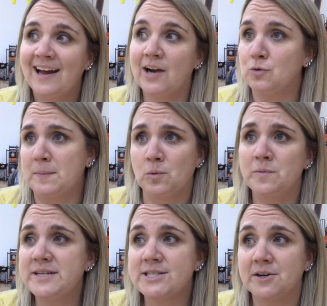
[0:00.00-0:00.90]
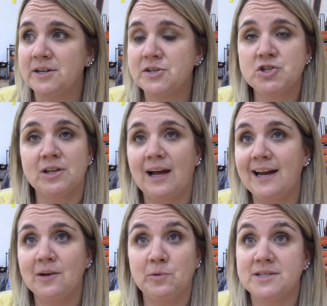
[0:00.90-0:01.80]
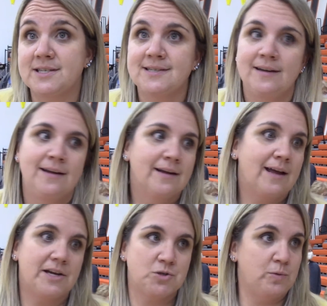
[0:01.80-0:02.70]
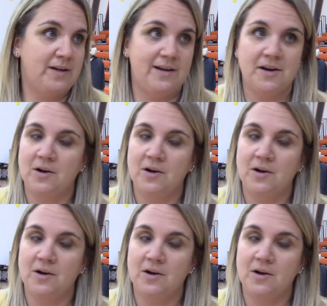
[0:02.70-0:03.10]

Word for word: I remember when we started in July, it was, gosh, we you know,